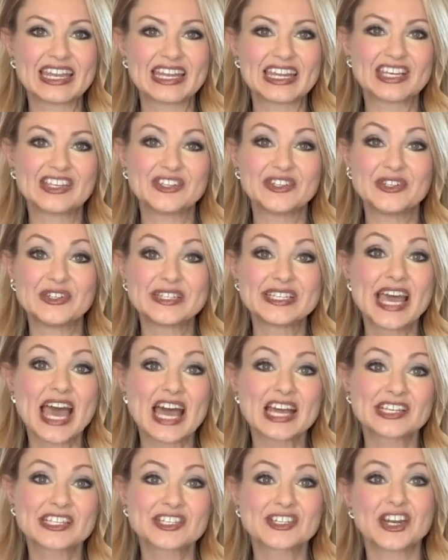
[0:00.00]
include
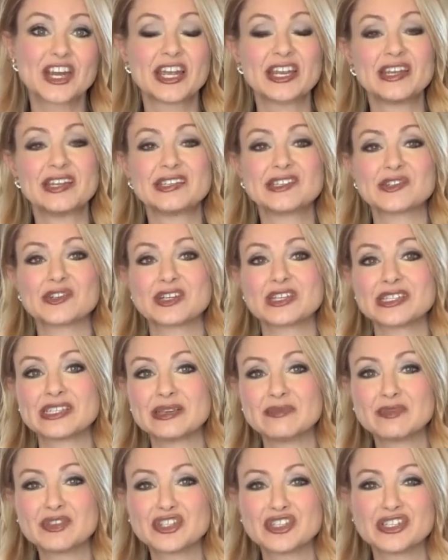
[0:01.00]
tax credits or
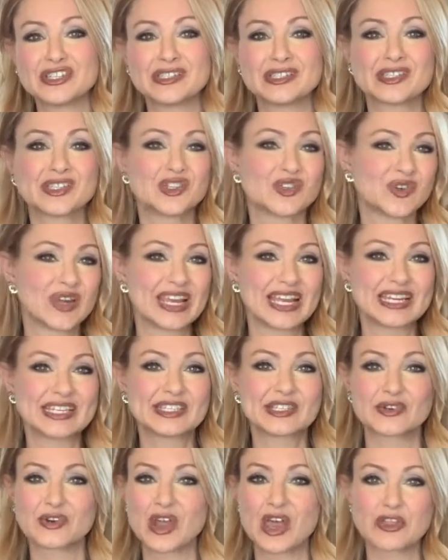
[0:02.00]
exemptions,
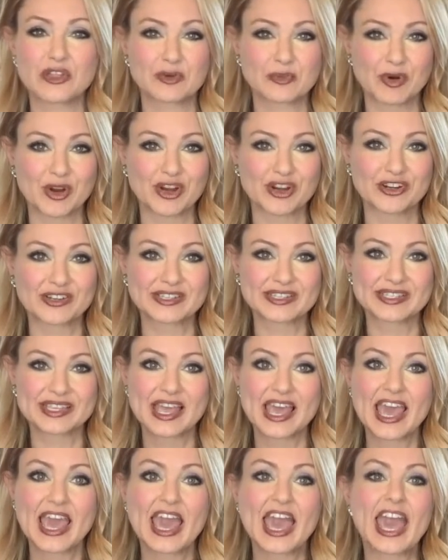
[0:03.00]
grants, or other perks.
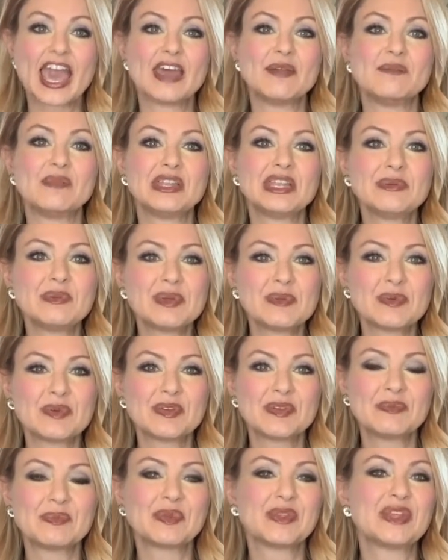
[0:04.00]
And many
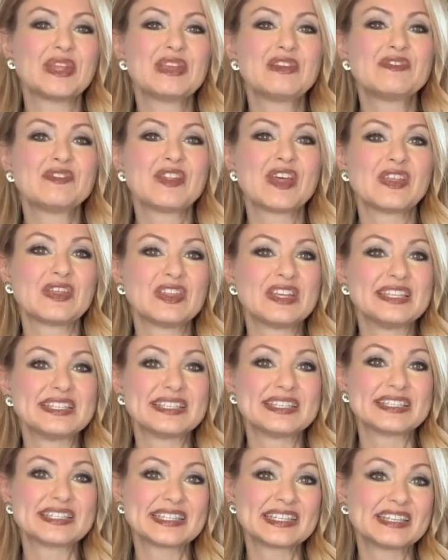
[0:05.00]
people believe that these
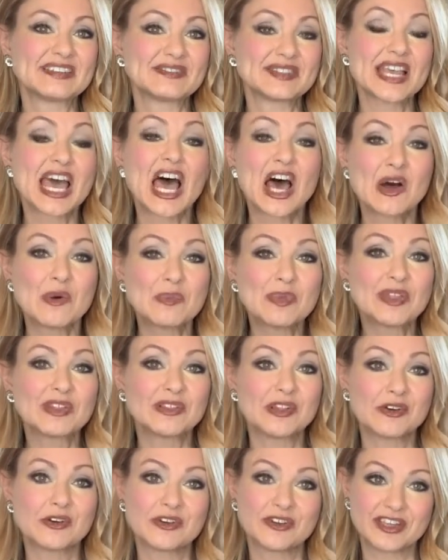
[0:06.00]
incentives help the
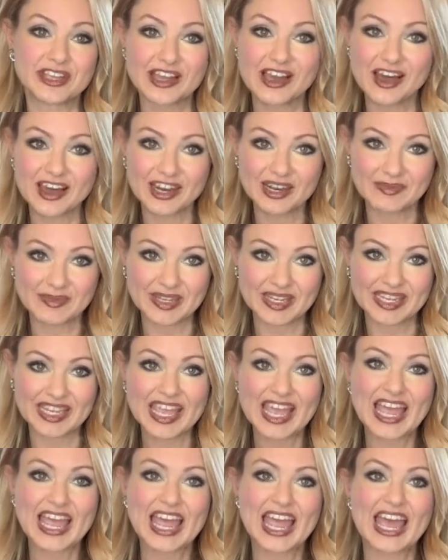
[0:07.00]
local economy,
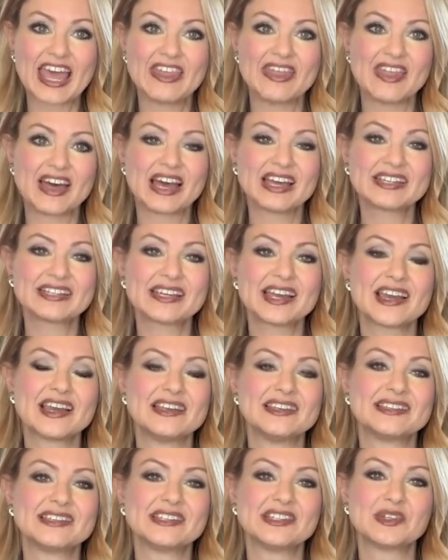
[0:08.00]
and that
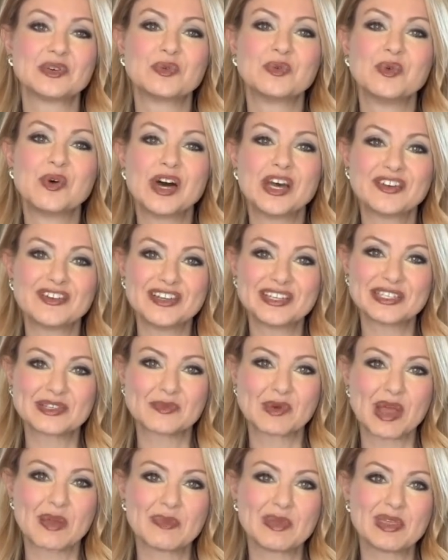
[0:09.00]
ties into one reason
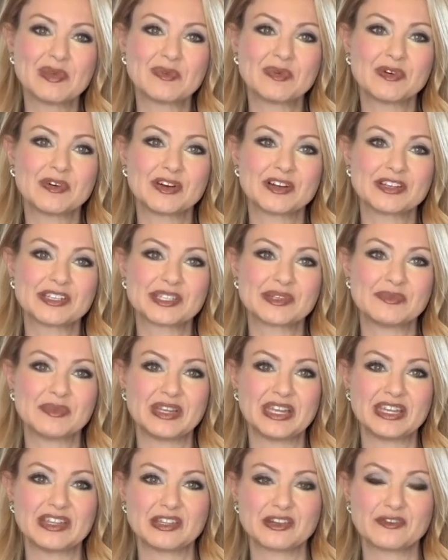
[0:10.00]
why people are
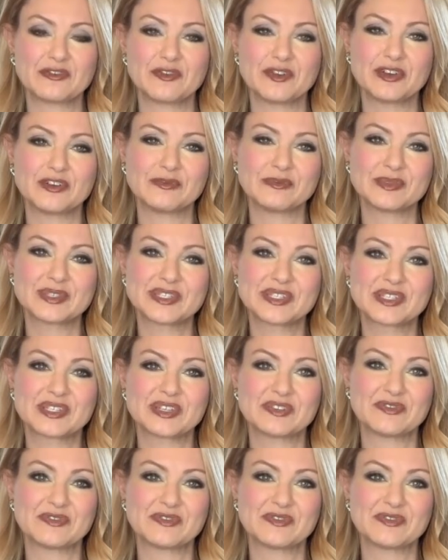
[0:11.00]
submitting their films to